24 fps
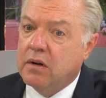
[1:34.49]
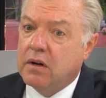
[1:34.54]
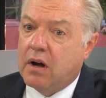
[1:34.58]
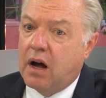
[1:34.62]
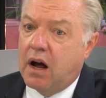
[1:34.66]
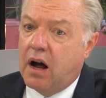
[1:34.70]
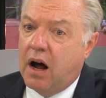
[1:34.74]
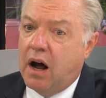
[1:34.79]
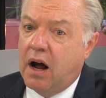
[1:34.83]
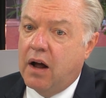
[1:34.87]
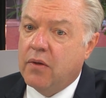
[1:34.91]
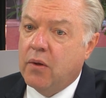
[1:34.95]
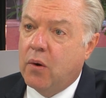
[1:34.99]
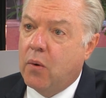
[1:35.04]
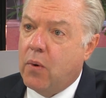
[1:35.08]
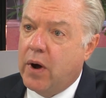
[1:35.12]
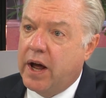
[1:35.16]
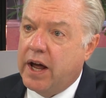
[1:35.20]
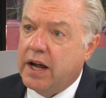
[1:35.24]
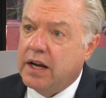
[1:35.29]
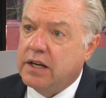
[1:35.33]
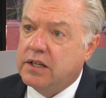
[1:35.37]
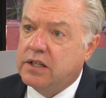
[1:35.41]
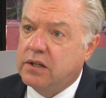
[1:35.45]
on the
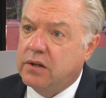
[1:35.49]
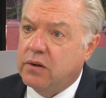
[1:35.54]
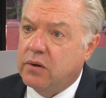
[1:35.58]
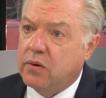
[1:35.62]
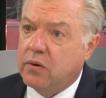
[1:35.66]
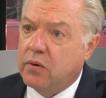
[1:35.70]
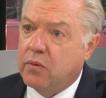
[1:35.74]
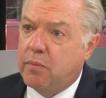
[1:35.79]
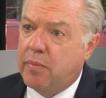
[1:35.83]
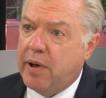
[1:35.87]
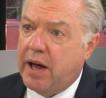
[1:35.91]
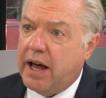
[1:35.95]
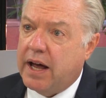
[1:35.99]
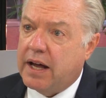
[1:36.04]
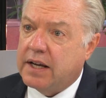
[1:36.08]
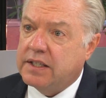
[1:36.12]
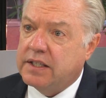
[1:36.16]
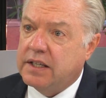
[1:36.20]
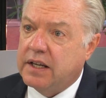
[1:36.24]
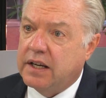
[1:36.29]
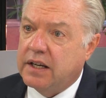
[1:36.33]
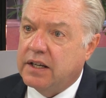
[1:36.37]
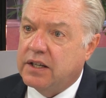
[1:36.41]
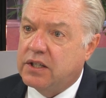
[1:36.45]
way to
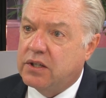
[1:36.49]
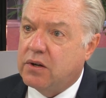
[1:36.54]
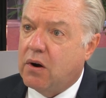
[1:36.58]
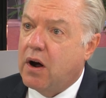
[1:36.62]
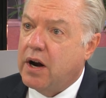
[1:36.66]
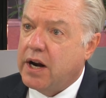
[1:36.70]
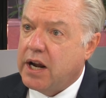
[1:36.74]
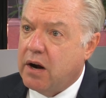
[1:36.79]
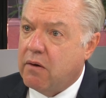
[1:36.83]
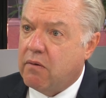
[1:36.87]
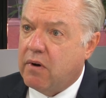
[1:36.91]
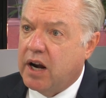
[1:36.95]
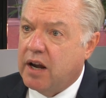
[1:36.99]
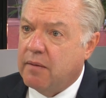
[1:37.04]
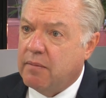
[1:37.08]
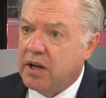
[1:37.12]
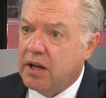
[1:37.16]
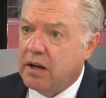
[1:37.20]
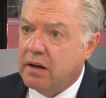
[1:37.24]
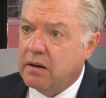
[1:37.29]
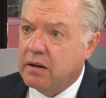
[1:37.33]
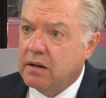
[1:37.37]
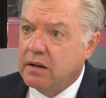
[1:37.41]
passing Saudi Arabia